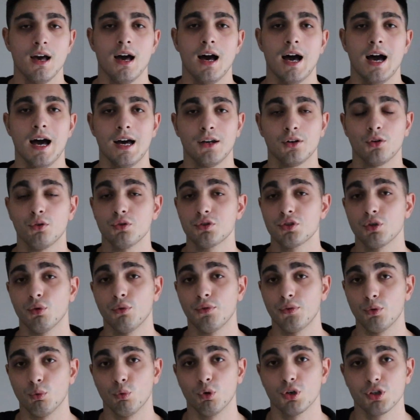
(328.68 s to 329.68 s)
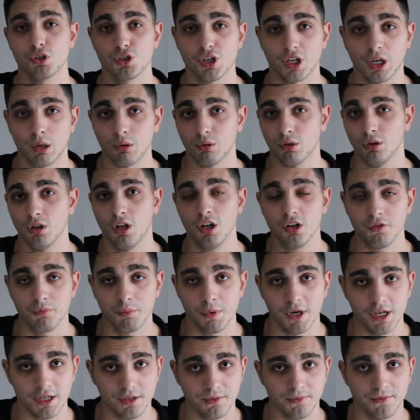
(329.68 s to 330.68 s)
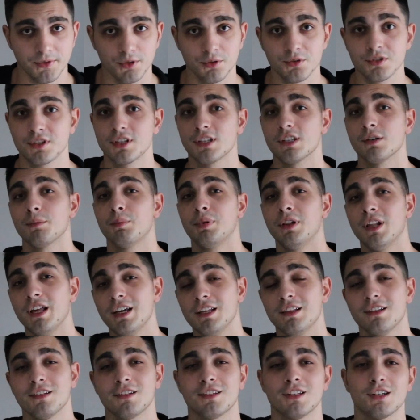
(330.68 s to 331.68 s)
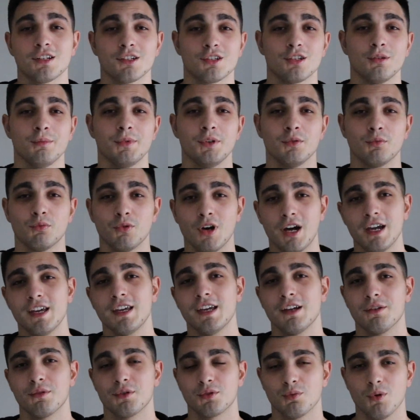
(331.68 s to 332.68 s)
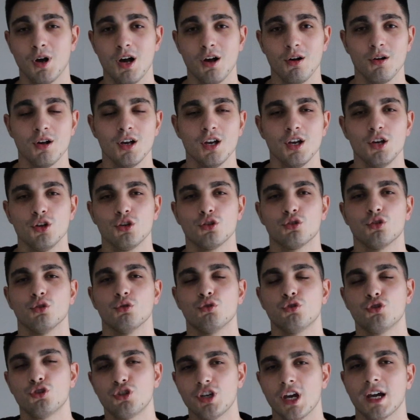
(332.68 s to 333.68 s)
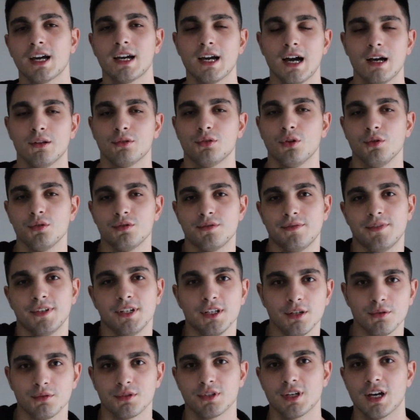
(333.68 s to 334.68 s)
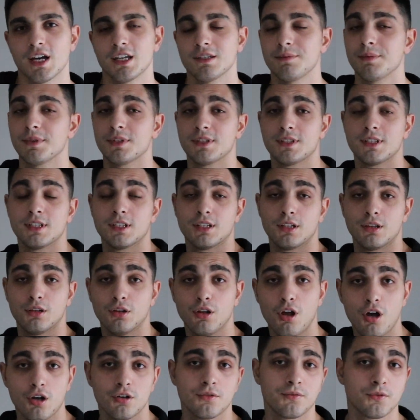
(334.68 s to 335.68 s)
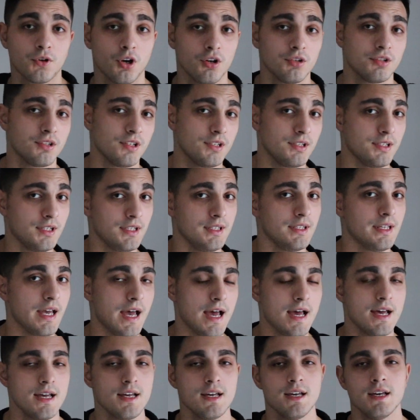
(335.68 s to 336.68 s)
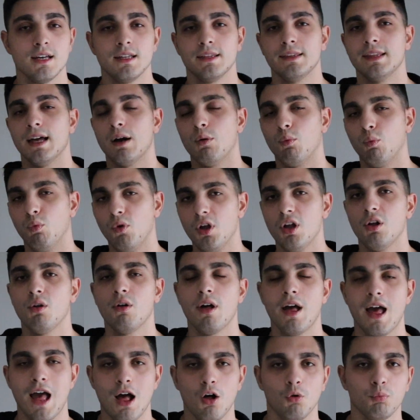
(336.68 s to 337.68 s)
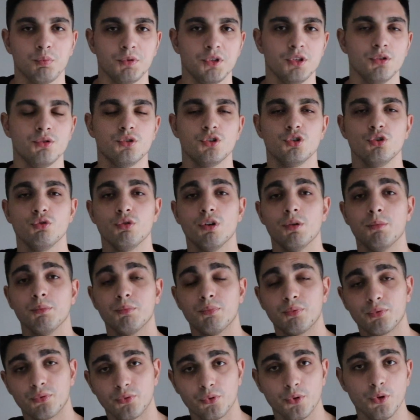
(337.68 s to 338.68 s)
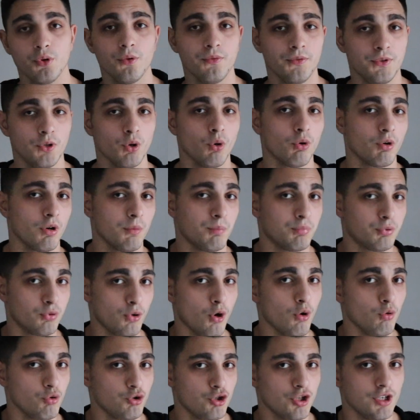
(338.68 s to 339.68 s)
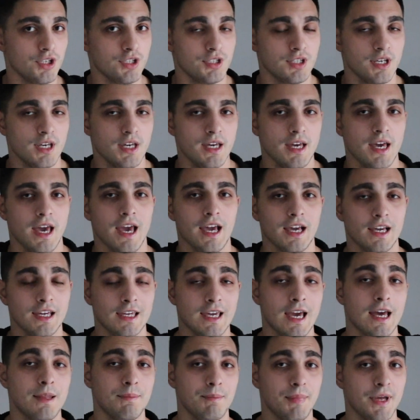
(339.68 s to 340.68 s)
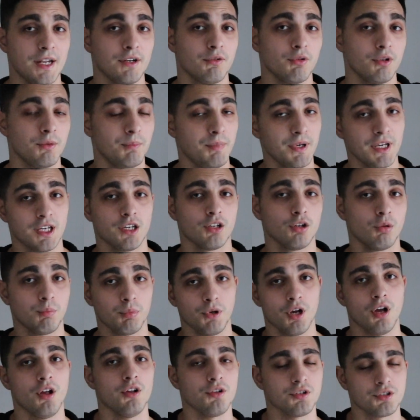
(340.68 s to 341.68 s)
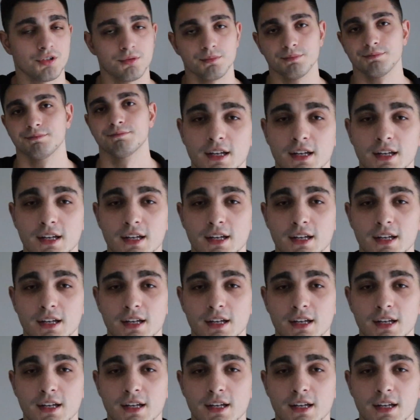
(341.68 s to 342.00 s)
And also, if you want to check out a lot of my infields, there's a playlist that is going to be right here as well. So check out those videos, guys, because there's a lot of content in there that will help you to improve your approaches and get better at picking up girls.